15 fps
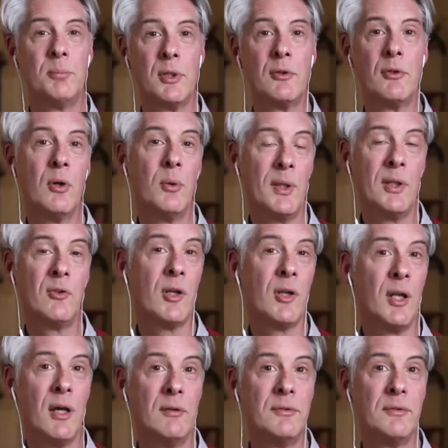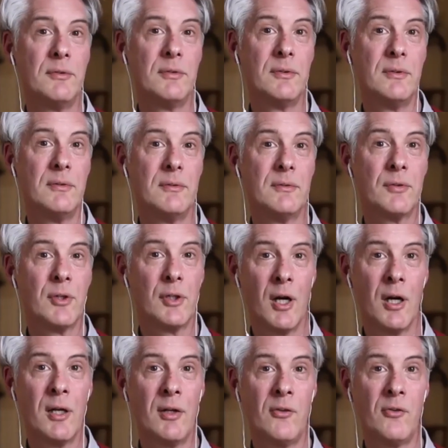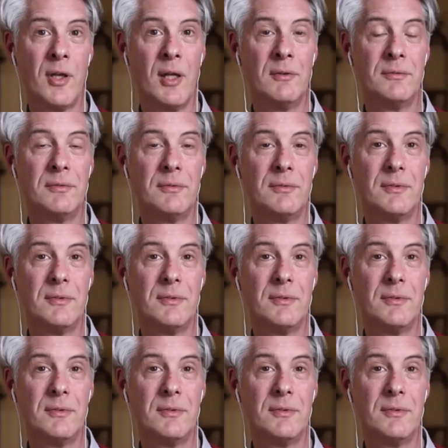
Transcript: but grow into love, for God is love.